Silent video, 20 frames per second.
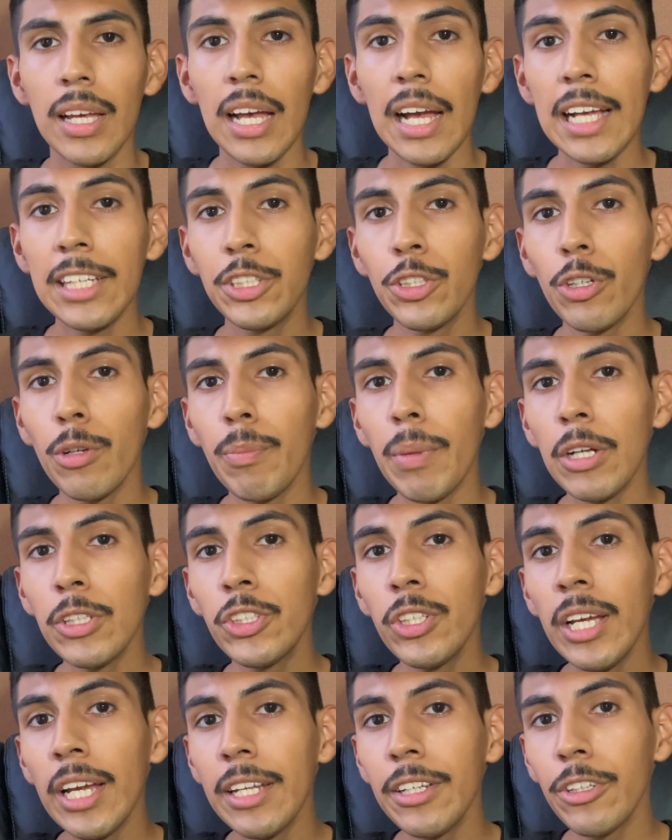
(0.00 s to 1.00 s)
As you're about
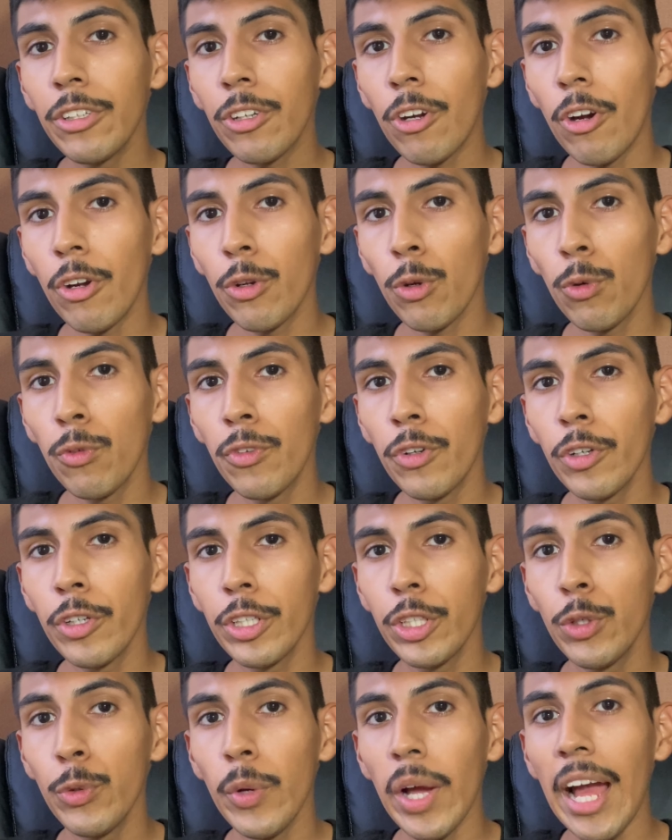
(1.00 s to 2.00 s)
to hand your card over,
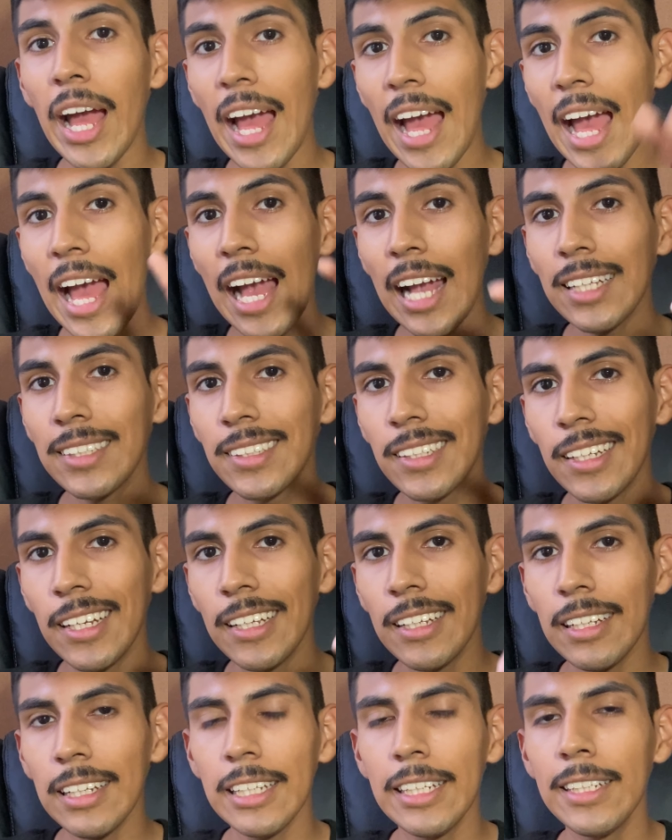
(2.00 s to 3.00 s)
you
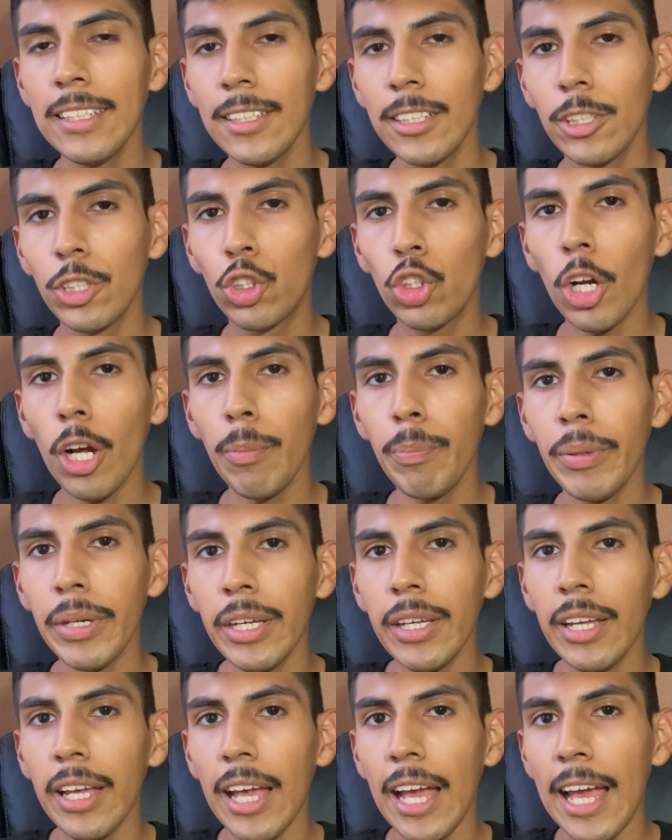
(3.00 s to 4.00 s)
accidentally drop
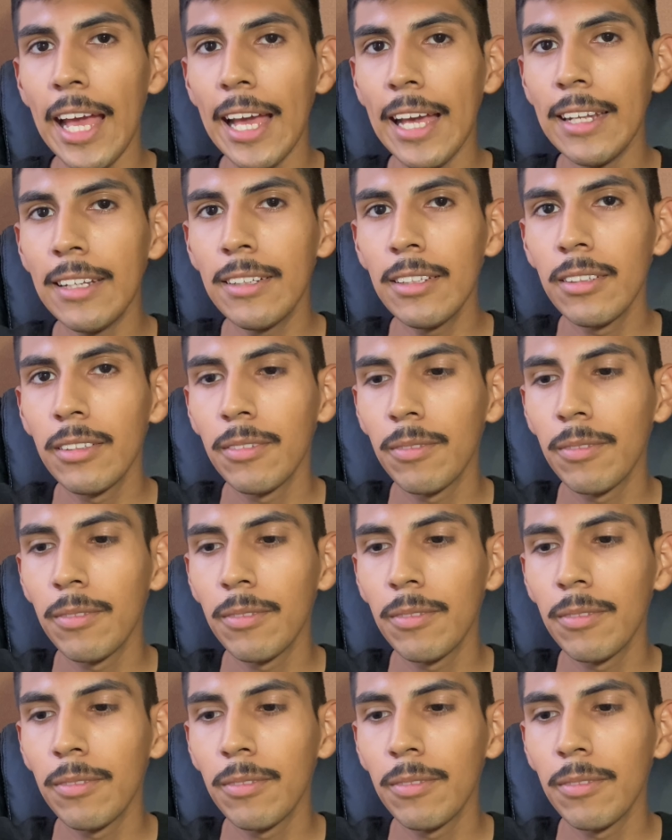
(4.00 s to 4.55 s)
it and...